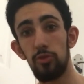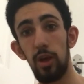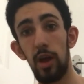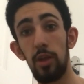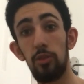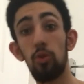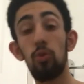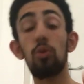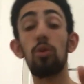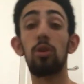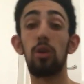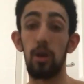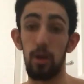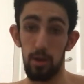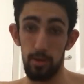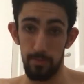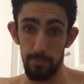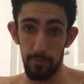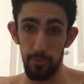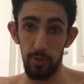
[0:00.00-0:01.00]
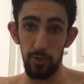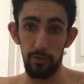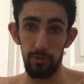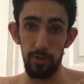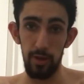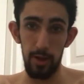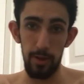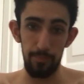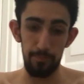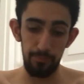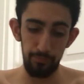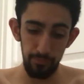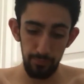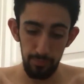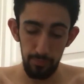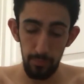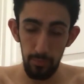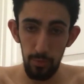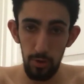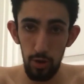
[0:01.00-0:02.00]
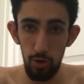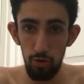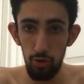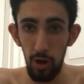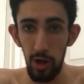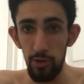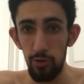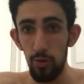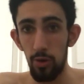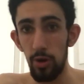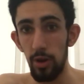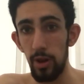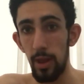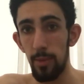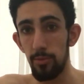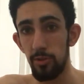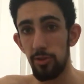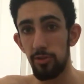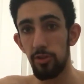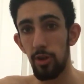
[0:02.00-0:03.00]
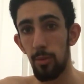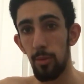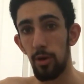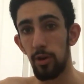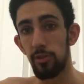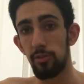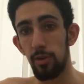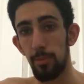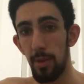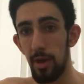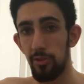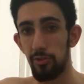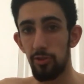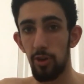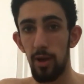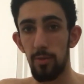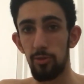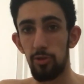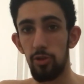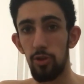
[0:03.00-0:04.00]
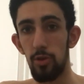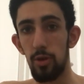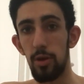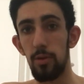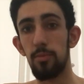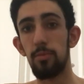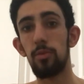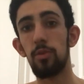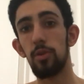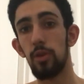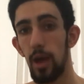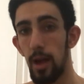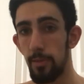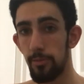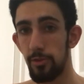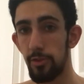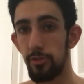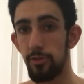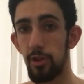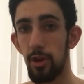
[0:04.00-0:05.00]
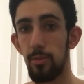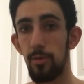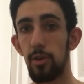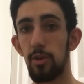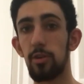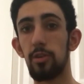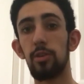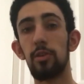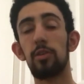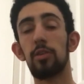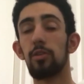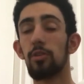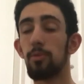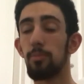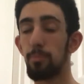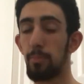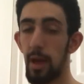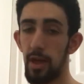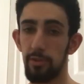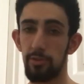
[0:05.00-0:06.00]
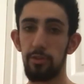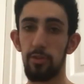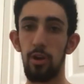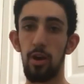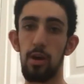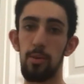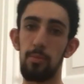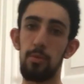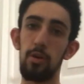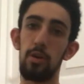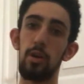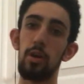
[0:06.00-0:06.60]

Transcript: And I forgot to say, try and do it on an empty stomach. It's the best time to do it. Empty stomach, best time.